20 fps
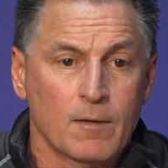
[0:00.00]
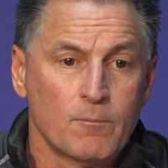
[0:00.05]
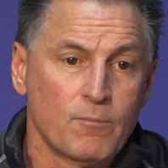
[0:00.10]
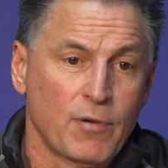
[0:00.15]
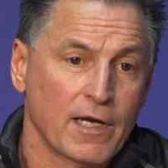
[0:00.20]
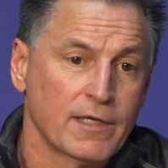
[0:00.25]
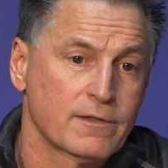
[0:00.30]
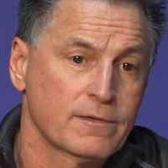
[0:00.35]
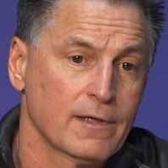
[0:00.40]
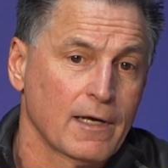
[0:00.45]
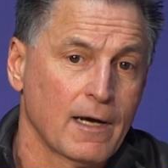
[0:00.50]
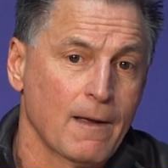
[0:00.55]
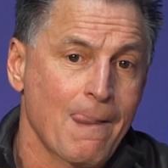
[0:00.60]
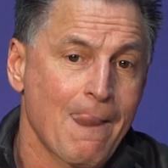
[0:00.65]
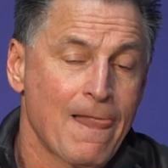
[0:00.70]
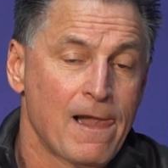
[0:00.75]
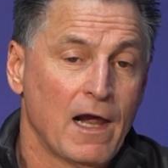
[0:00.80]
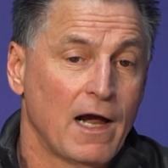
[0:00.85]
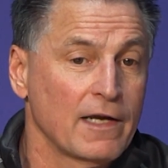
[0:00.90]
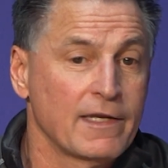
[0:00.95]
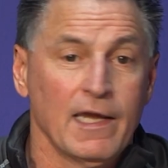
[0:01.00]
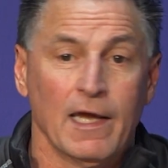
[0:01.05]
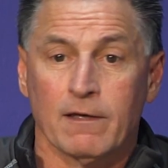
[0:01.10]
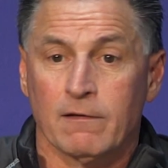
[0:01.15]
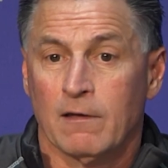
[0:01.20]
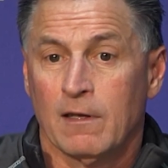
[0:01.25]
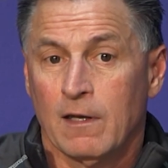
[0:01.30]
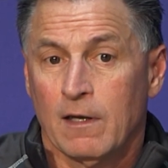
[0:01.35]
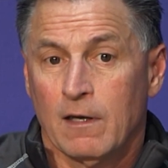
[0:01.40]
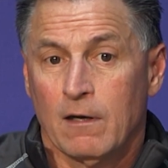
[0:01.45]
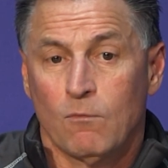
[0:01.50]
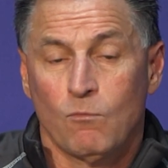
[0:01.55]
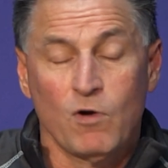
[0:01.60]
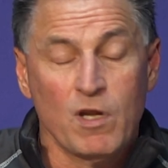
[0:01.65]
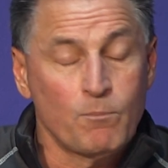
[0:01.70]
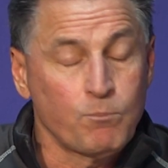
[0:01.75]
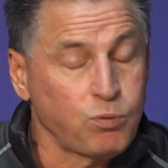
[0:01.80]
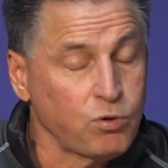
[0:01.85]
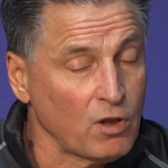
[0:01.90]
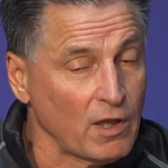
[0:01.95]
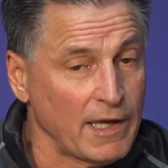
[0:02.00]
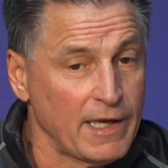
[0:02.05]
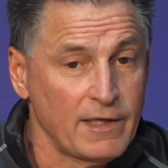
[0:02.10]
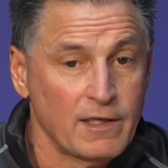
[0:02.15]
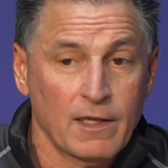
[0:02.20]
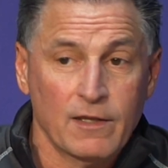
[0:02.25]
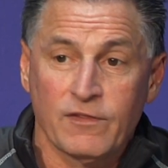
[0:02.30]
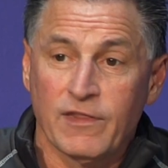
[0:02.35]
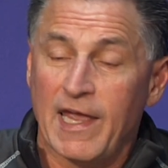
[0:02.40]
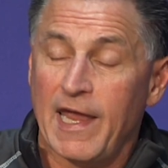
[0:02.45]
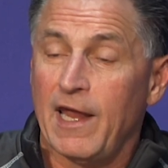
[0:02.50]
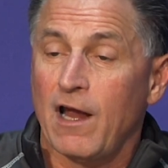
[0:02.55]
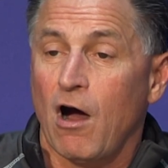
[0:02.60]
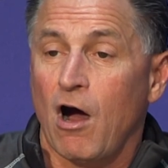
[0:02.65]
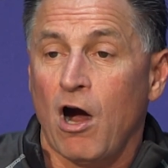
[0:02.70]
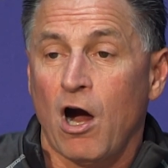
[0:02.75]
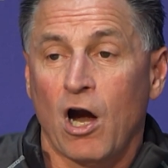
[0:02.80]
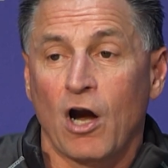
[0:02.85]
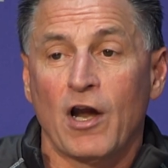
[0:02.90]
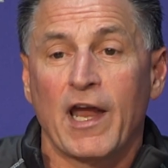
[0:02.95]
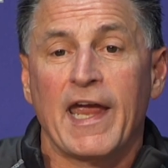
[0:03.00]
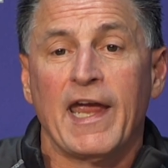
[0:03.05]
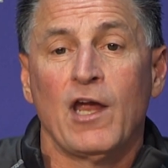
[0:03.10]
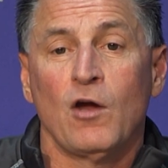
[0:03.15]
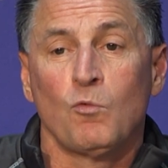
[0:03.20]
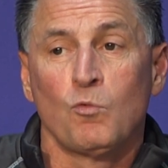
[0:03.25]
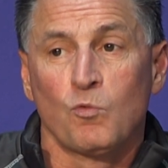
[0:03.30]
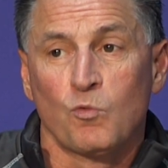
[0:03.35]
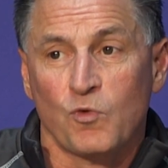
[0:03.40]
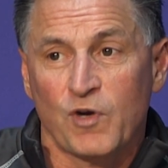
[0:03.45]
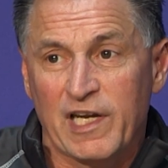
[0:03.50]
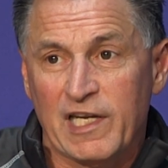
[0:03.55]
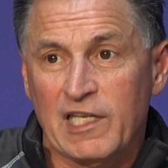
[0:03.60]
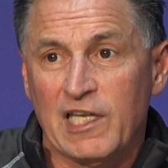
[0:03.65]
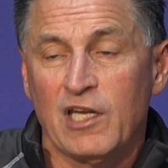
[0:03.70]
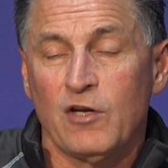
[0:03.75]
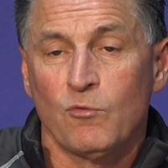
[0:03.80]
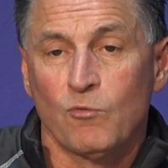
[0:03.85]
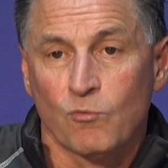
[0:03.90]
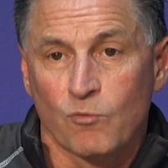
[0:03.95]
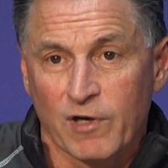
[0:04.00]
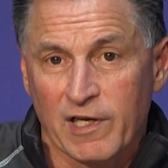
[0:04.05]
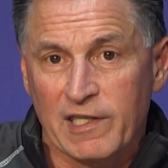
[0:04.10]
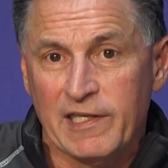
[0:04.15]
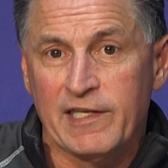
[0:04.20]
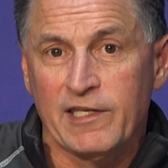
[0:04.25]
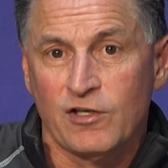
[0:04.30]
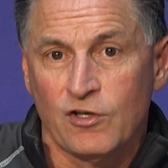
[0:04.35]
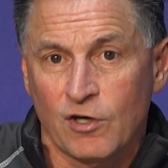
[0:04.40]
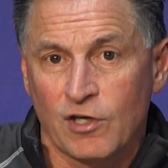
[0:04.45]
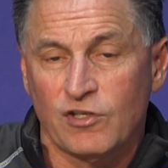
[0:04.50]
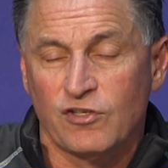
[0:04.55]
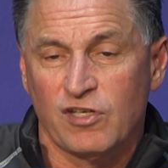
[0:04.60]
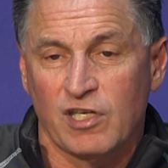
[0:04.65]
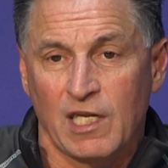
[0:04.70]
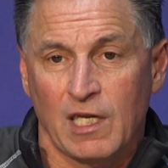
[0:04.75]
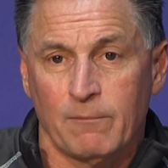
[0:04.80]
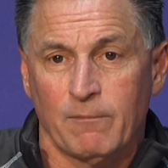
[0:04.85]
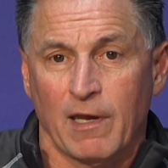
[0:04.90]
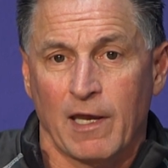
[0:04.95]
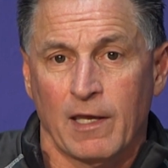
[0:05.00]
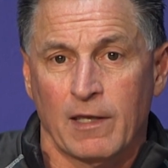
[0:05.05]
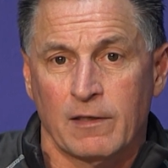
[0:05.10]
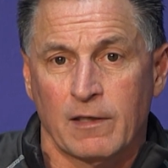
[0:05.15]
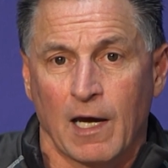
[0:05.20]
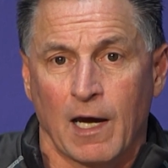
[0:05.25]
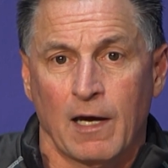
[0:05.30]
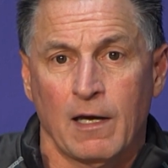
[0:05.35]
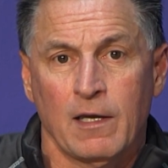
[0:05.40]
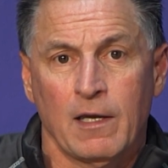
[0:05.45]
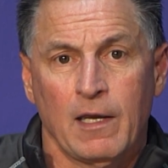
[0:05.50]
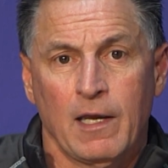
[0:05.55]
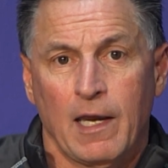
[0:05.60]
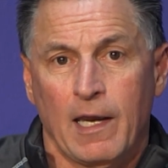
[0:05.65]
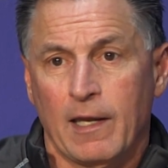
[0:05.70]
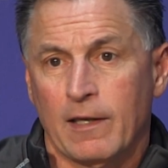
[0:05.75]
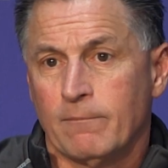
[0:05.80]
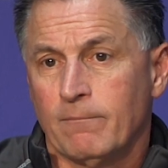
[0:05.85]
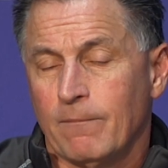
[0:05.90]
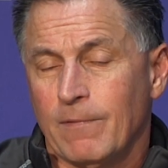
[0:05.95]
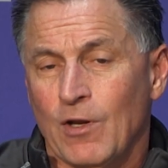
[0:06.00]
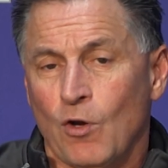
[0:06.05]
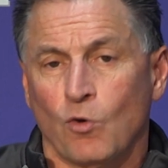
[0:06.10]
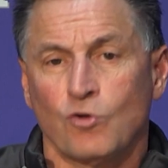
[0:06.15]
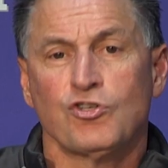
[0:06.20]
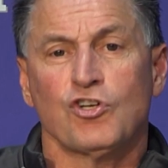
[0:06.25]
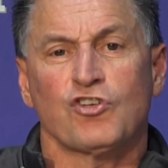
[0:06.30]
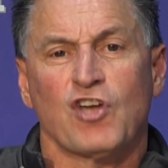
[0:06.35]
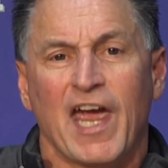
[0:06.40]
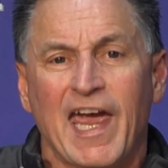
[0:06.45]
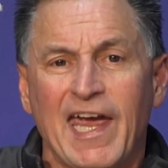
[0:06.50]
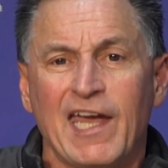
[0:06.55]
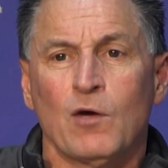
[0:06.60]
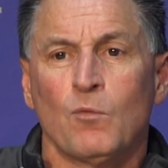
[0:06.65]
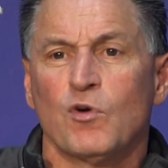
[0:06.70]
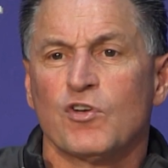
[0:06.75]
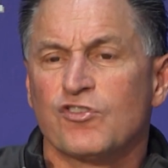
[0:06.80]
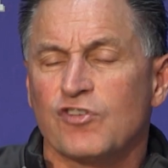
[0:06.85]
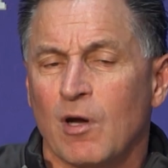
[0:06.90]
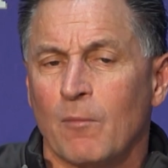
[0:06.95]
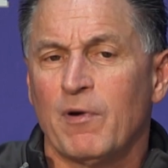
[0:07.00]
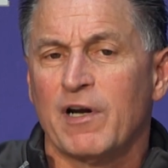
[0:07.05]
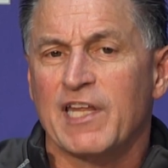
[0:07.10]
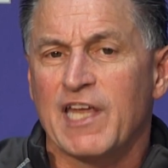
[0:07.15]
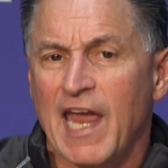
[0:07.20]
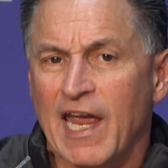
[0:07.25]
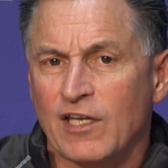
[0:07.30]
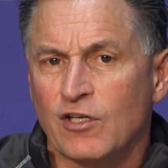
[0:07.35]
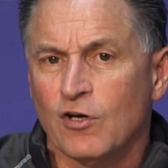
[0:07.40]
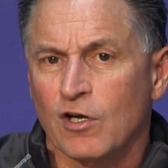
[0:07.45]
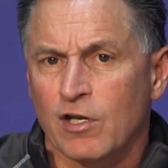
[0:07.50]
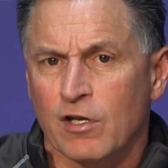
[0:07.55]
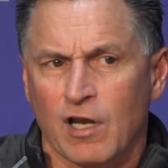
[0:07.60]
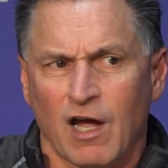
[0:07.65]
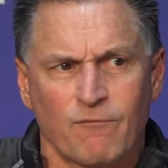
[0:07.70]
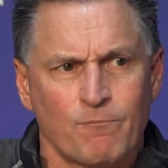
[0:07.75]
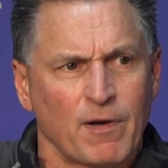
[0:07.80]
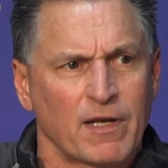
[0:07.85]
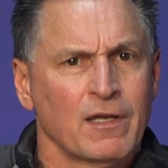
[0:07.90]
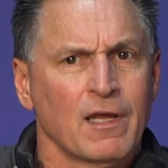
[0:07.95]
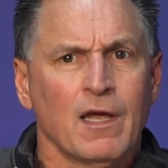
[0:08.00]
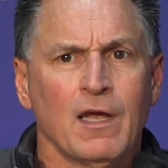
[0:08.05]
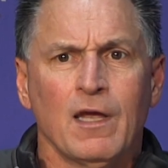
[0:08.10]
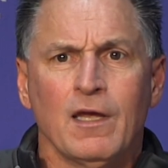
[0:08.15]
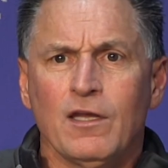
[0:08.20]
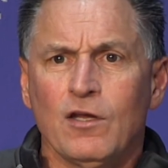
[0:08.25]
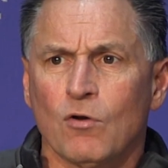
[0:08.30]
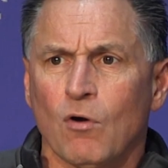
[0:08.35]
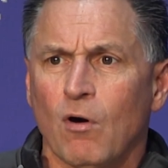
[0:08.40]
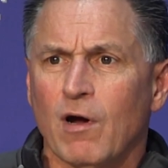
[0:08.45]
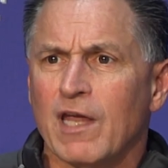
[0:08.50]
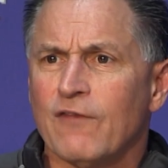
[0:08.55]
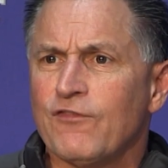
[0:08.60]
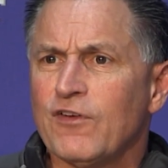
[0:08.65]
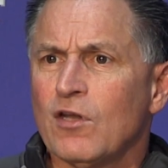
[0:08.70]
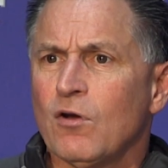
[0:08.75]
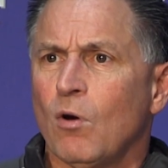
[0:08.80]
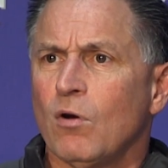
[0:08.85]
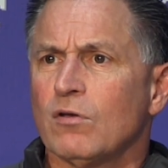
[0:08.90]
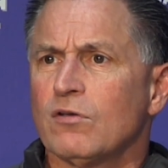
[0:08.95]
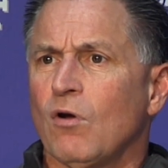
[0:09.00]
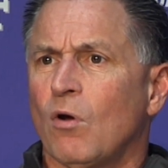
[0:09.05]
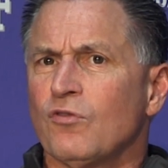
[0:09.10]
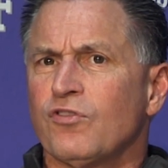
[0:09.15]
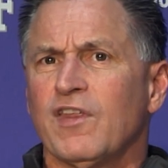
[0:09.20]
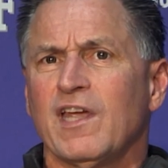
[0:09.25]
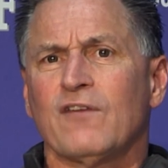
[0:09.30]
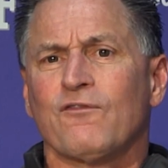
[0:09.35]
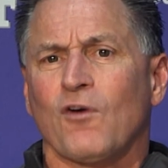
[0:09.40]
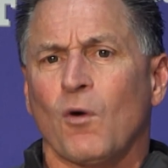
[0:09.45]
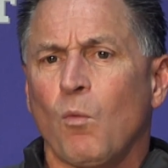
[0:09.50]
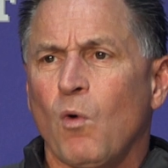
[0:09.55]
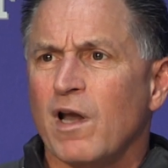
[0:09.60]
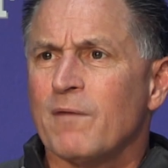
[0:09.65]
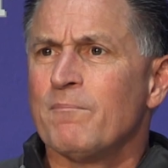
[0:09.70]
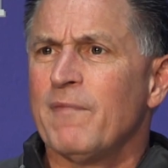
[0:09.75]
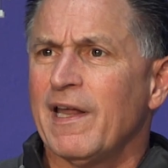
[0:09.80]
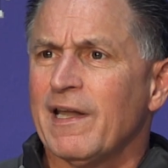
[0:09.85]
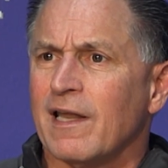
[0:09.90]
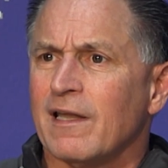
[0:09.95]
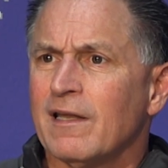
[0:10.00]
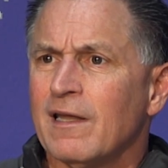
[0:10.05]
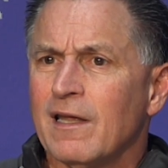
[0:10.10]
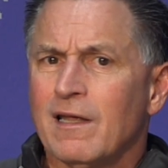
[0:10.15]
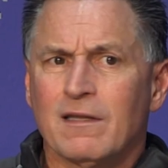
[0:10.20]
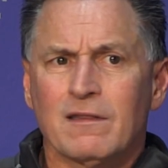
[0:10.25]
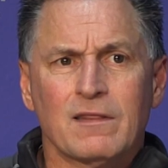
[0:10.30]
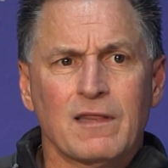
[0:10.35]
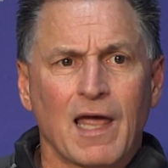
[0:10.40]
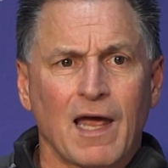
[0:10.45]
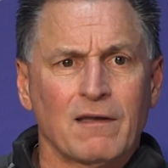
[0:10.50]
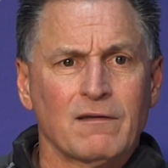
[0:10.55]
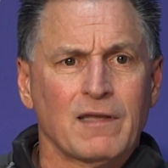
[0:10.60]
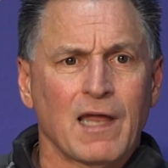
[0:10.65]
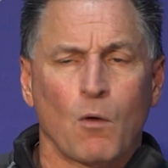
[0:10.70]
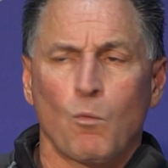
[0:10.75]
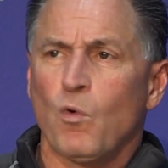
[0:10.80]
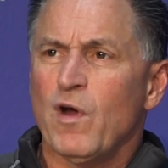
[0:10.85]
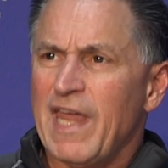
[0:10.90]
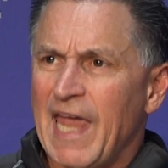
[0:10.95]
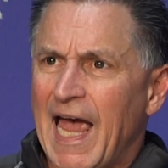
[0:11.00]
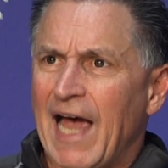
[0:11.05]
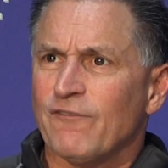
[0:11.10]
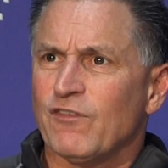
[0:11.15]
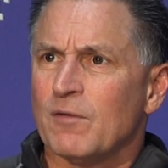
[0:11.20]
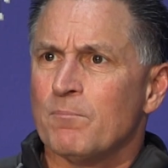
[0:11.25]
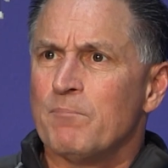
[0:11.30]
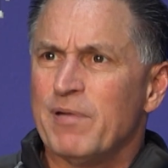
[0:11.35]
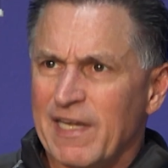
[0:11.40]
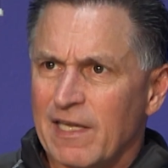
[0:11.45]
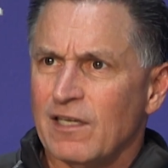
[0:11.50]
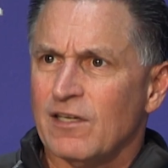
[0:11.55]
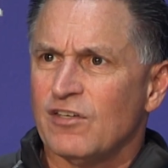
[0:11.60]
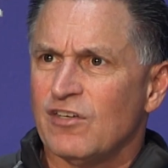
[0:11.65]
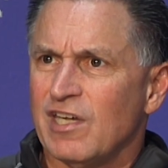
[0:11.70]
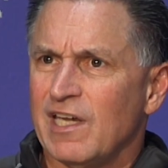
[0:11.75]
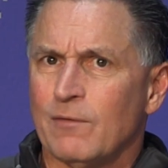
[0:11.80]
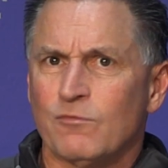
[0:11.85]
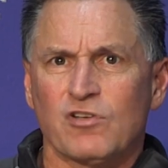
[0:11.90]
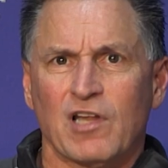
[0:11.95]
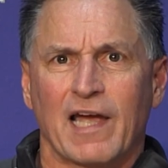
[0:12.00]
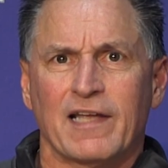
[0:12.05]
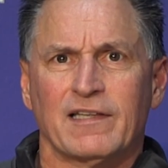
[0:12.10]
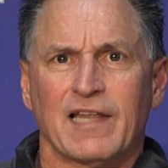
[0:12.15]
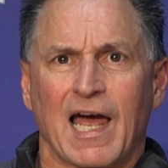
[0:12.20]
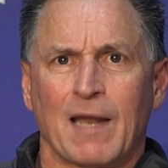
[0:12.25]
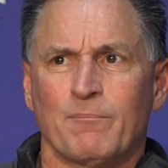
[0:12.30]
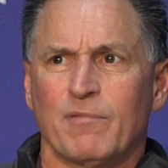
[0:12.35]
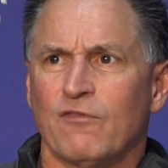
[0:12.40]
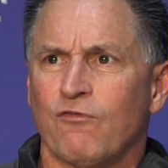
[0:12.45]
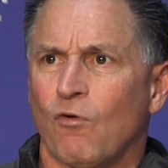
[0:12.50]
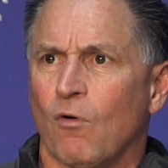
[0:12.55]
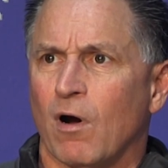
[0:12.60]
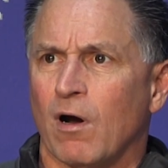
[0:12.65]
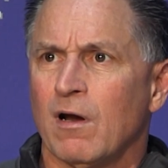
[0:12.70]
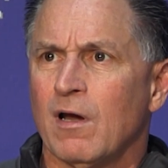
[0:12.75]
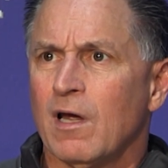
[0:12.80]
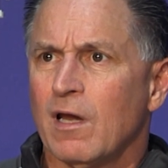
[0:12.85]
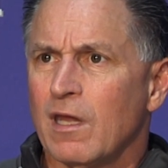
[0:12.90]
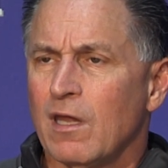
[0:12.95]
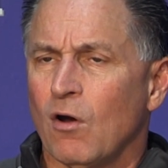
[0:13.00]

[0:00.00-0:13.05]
But again, we played. They are a really, really good team, and you know, just hanging with somebody ain't good enough. But you know, if you don't think for 1 minute that we haven't beaten teams like that before.